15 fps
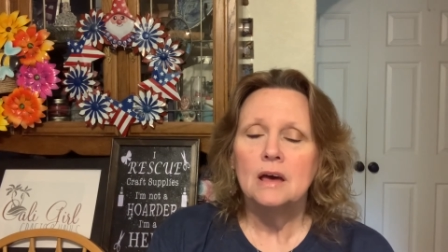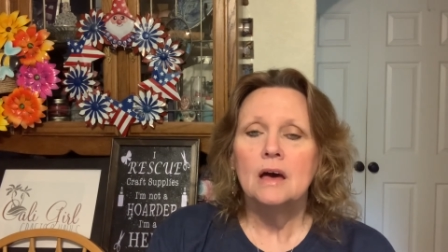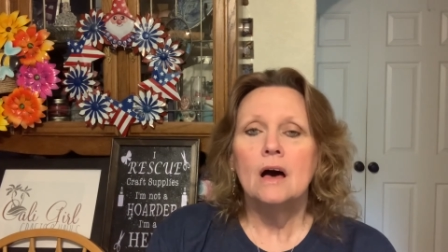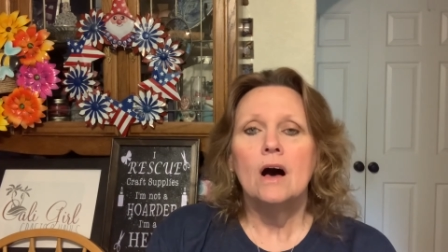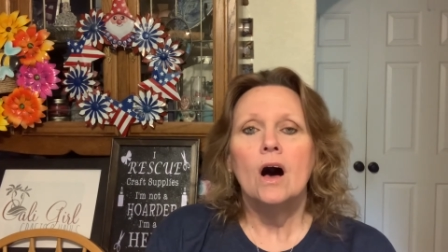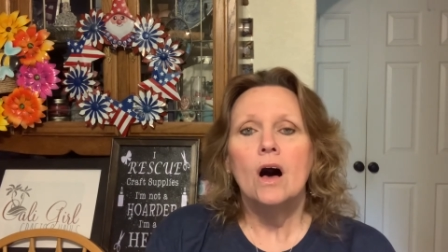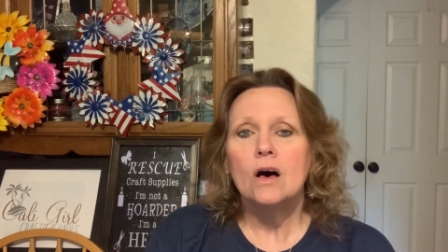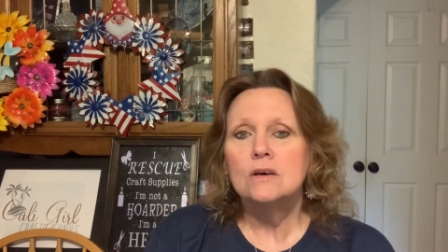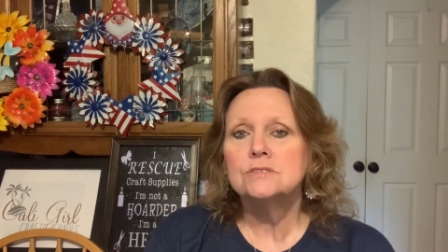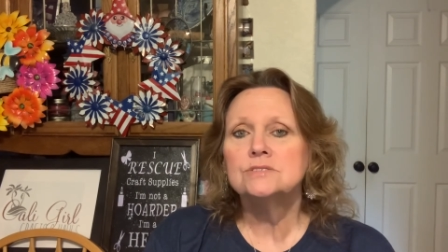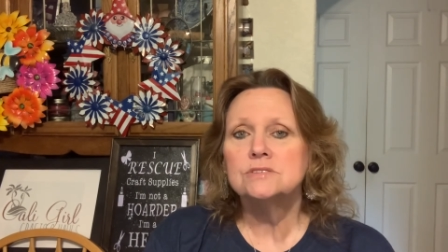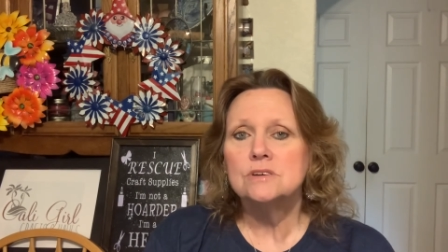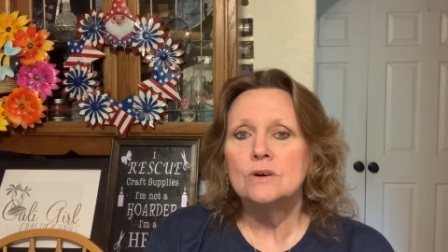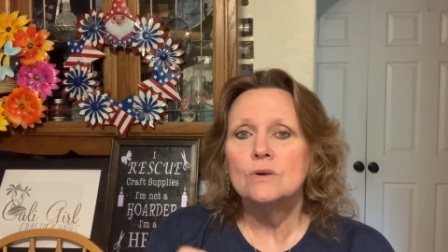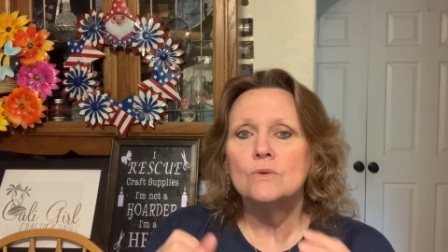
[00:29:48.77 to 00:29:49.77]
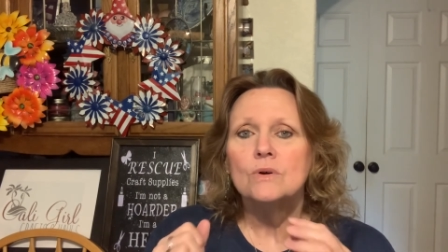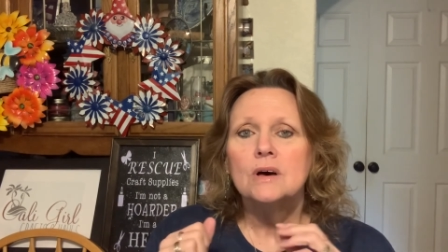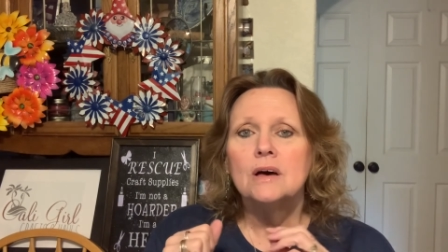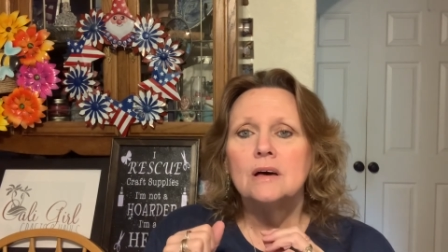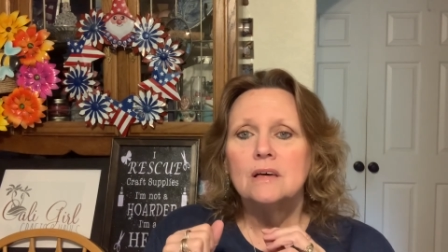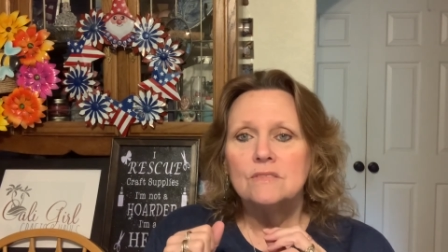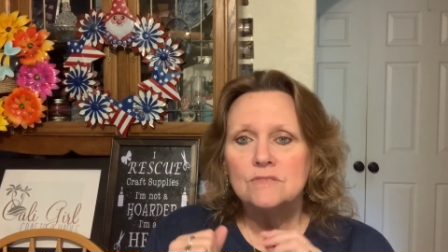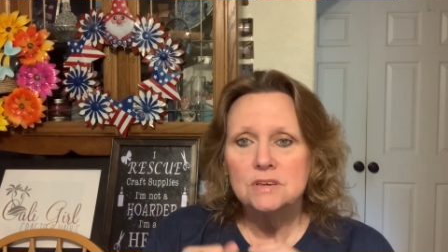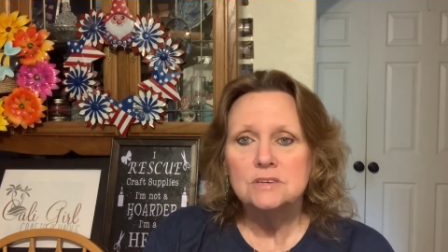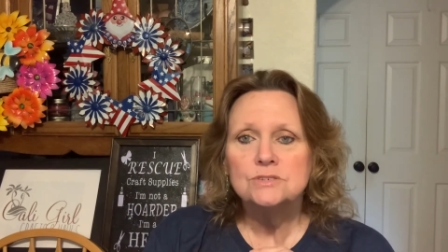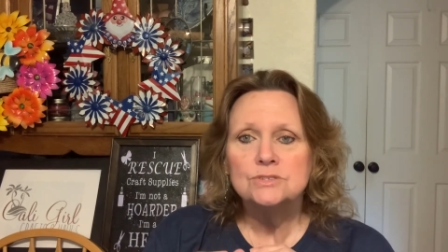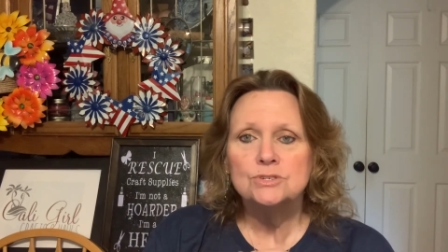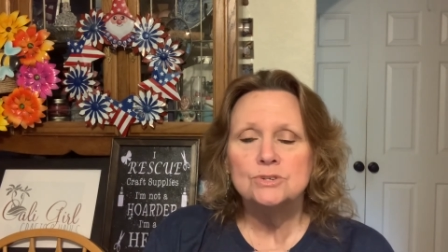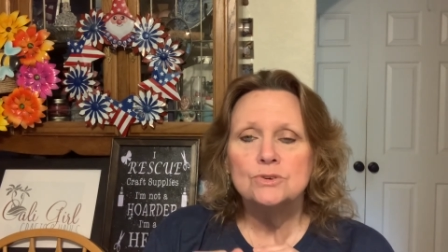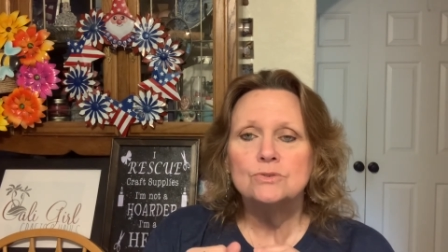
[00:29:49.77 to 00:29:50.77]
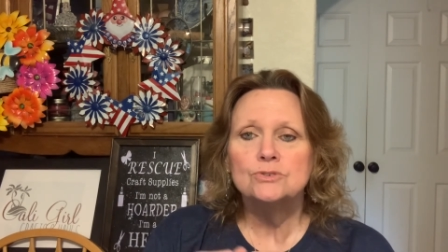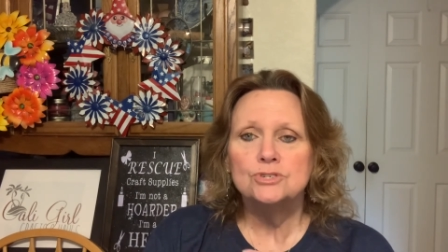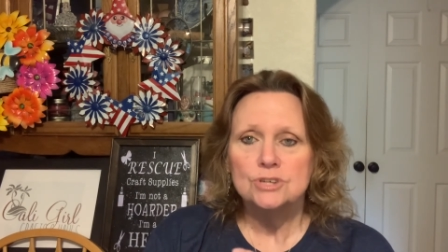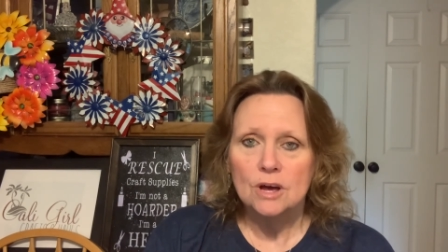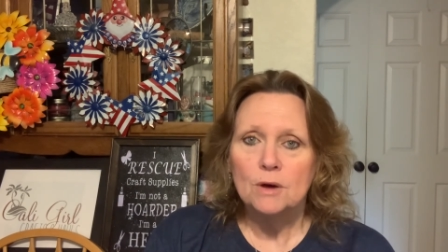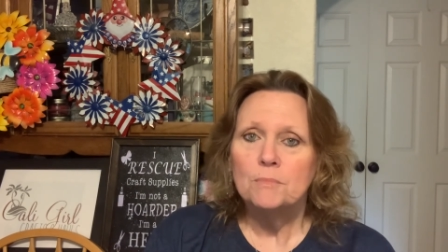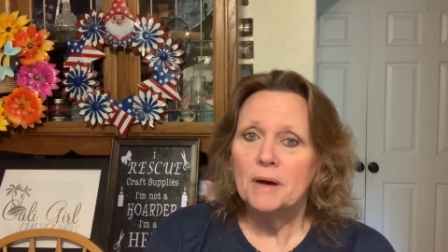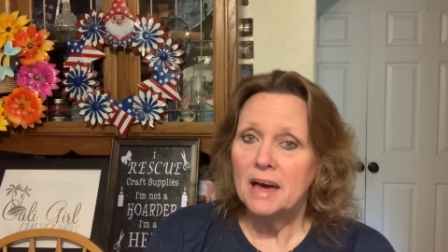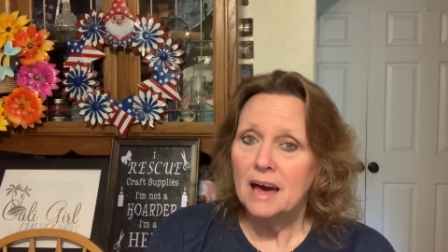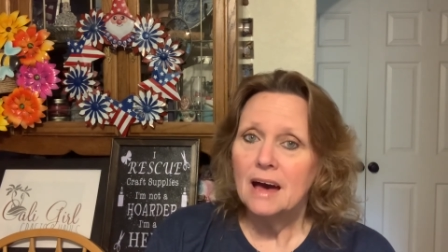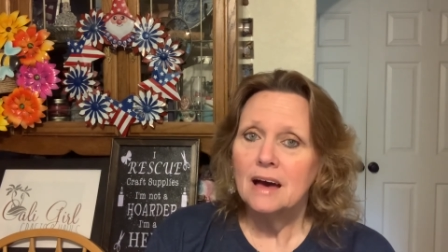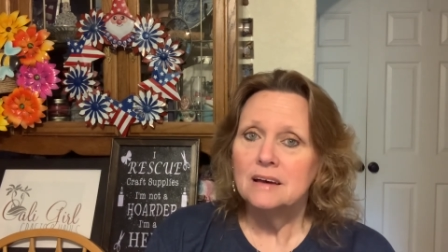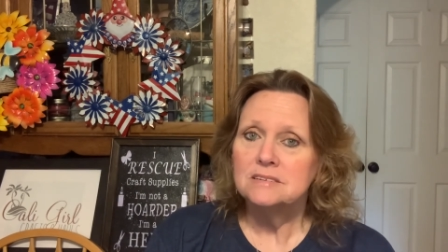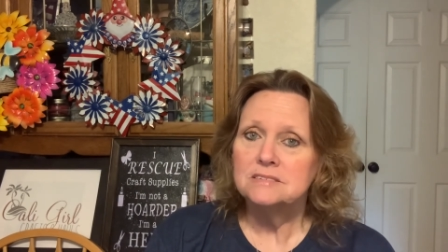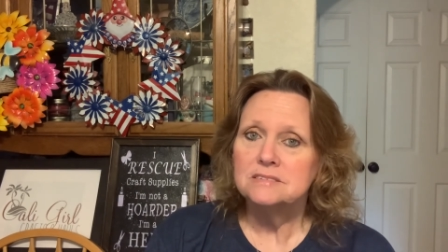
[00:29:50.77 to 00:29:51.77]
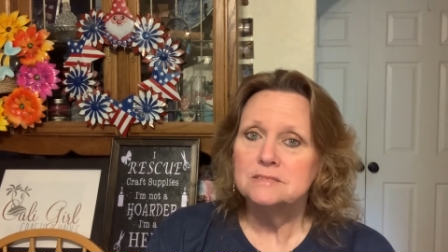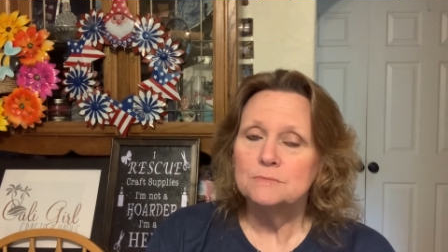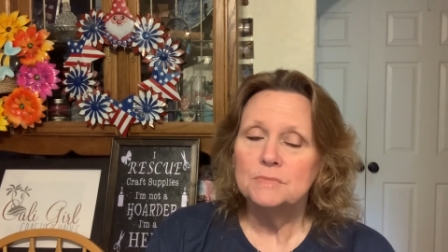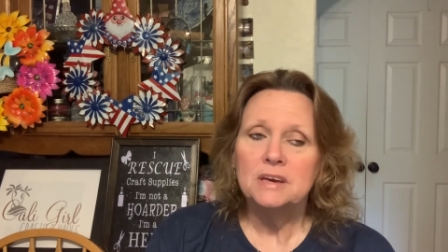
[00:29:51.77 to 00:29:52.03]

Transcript: Also, this too shall pass.